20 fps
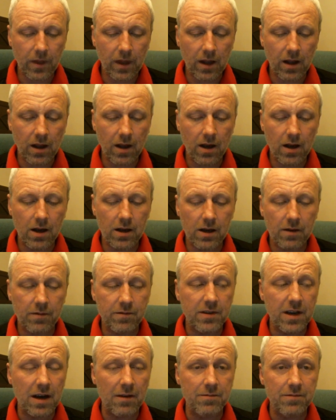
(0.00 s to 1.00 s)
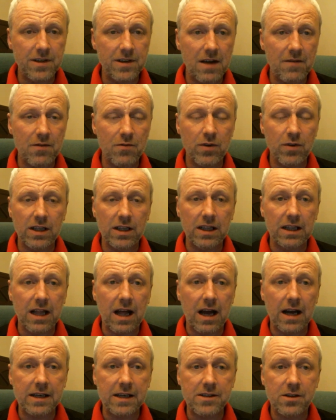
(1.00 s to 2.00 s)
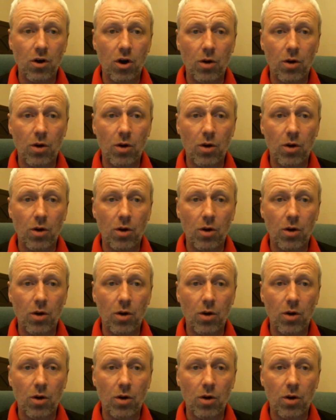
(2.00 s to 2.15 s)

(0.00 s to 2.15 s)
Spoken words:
And I've never really liked an